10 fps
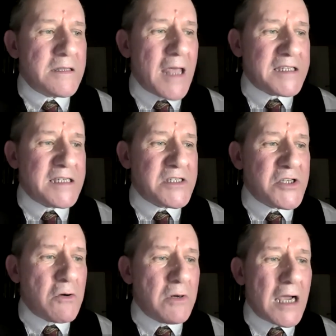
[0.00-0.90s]
That is
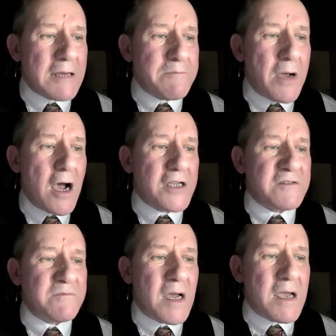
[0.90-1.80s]
no light part
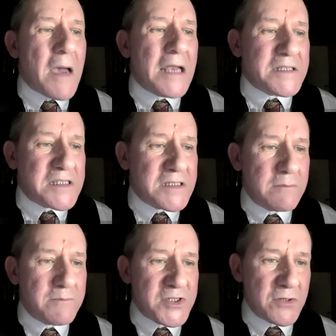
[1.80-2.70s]
of my penance.
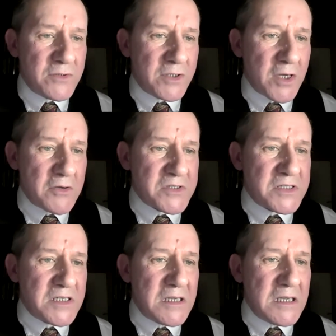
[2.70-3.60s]
pursued the
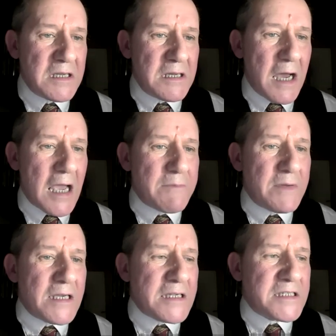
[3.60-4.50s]
ghost. I am
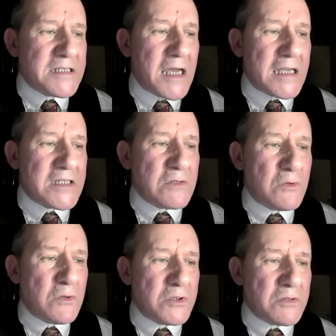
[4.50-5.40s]
here tonight to
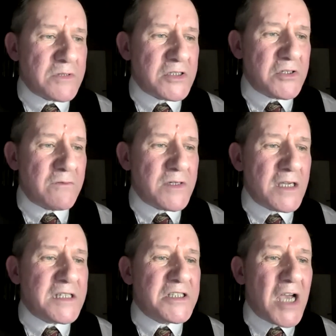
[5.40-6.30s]
warn you that you have
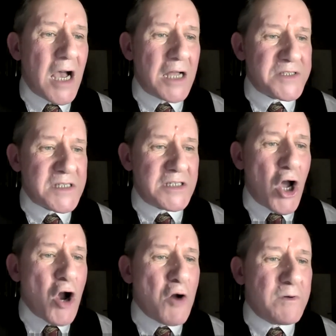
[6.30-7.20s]
yet a chance and
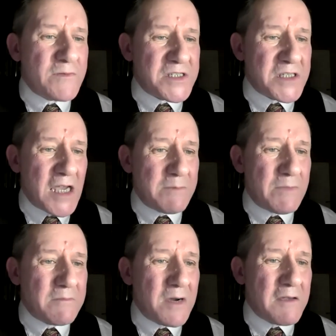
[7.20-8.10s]
hope of
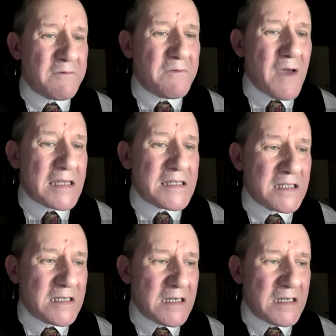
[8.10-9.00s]
escaping my fate,
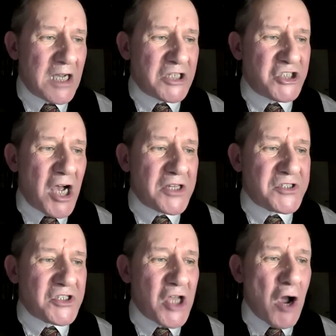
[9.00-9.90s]
a
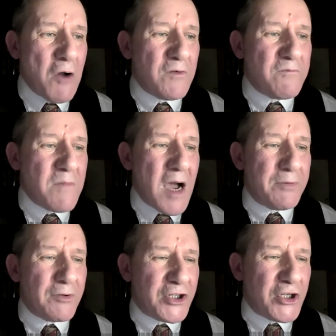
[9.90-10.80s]
chance and hope of my
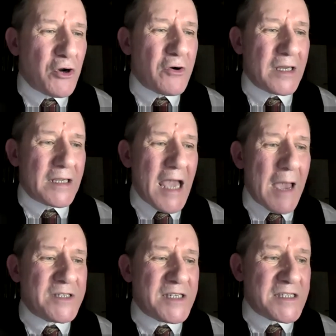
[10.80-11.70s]
procuring
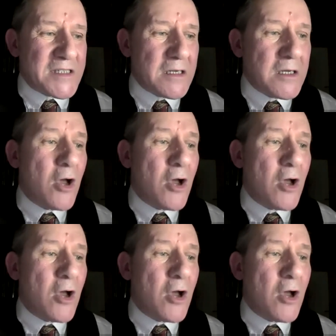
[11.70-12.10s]
Ebenezer.